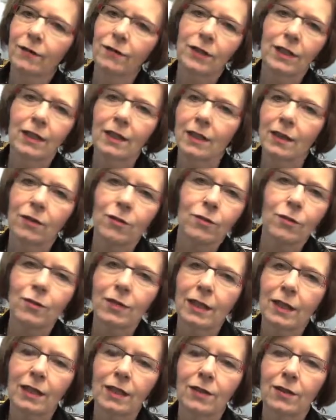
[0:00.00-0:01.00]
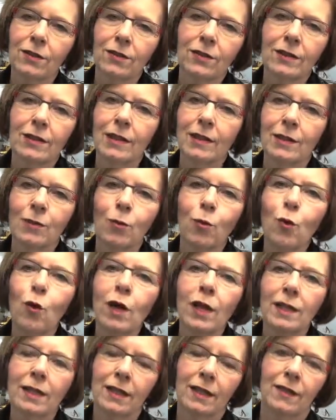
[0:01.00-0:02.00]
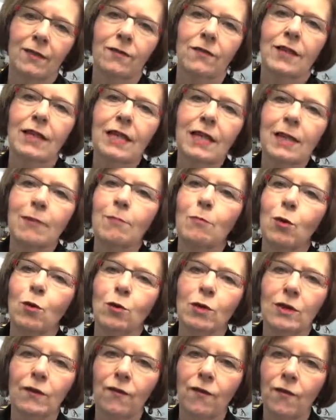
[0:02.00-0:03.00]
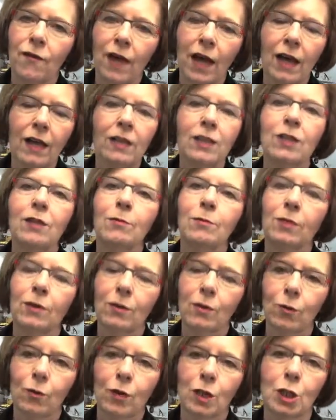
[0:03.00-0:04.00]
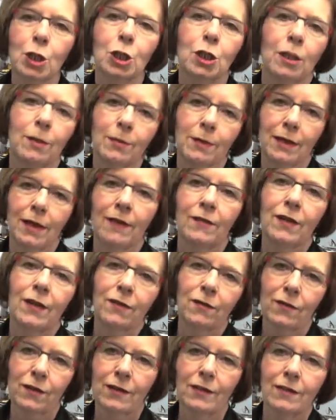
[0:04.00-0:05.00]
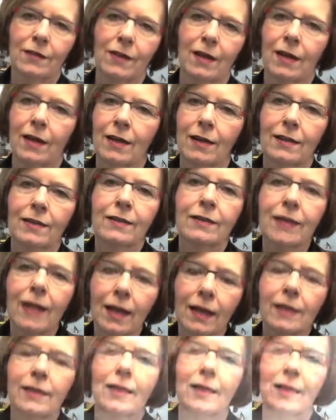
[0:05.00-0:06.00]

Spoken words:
I've taken through the years, it's one of the most valuable workshops I've ever sat